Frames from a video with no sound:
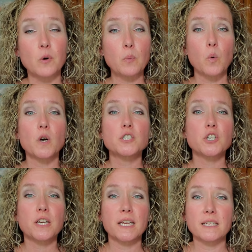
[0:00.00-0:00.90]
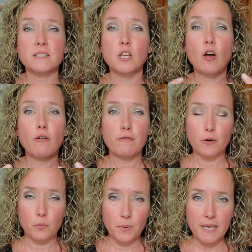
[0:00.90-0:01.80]
Reward your kids for
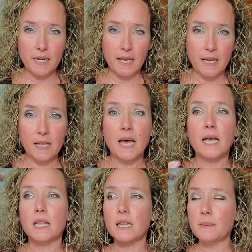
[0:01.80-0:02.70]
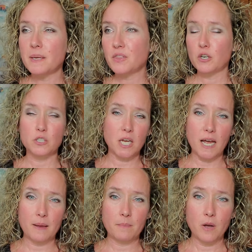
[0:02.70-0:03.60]
reading. Limit their
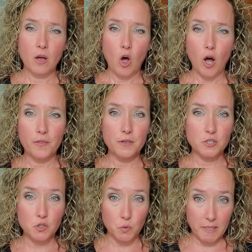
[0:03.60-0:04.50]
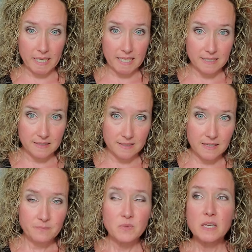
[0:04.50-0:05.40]
time on the screens.
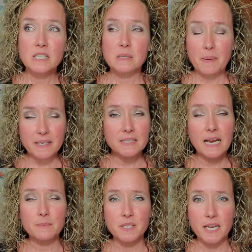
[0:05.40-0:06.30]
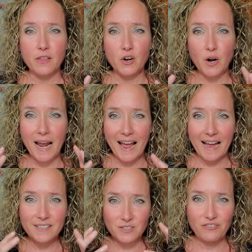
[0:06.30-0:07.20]
Spend time together
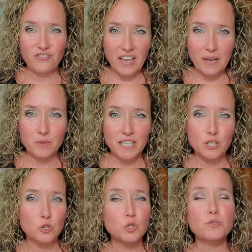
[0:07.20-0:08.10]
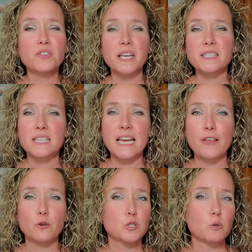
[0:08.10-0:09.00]
as a family. Do things
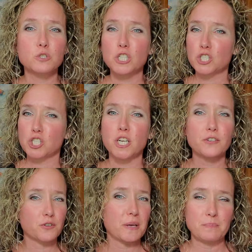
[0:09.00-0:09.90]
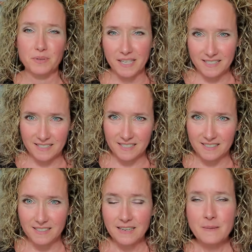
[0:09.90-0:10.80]
together. Don't just shuttle them places.